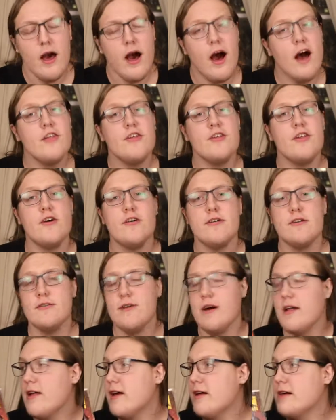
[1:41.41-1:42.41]

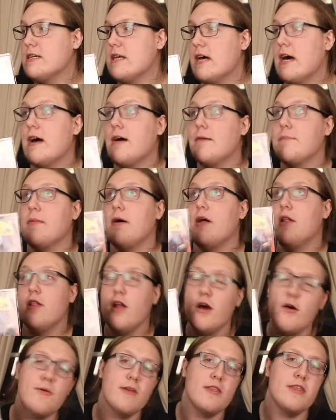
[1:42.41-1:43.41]

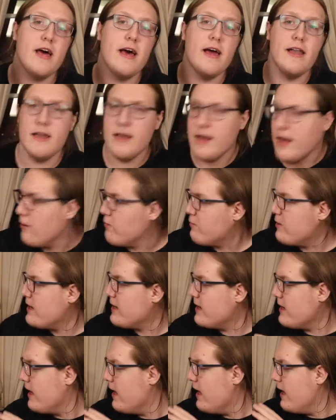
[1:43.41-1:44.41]
Along with that,
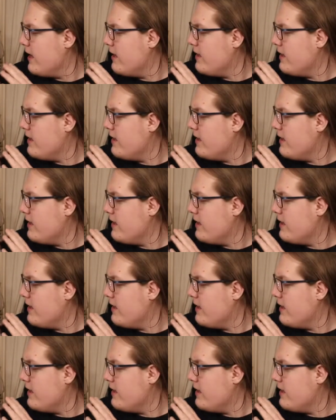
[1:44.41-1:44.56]
Nightwing.